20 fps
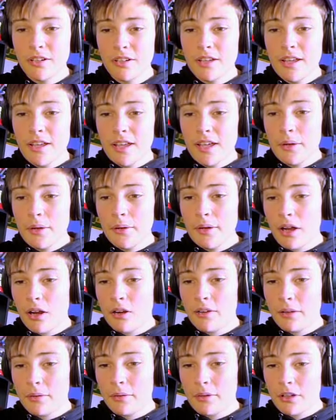Here we go,
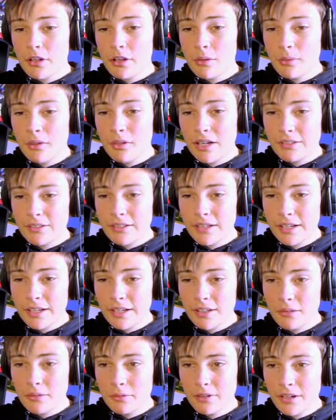now we're going to come around here,
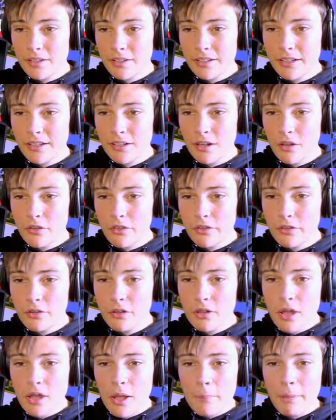go through,
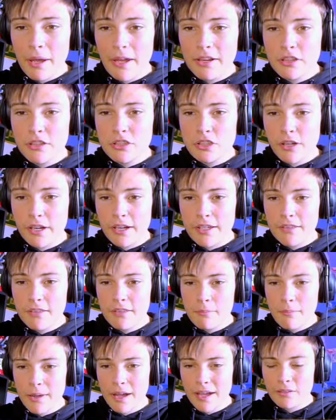penetrate the
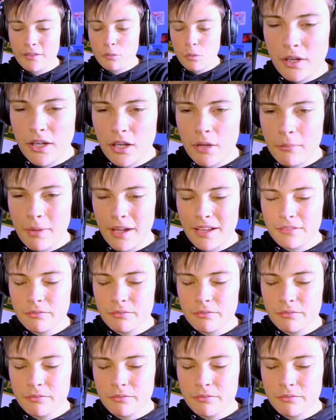man, Wicker Man,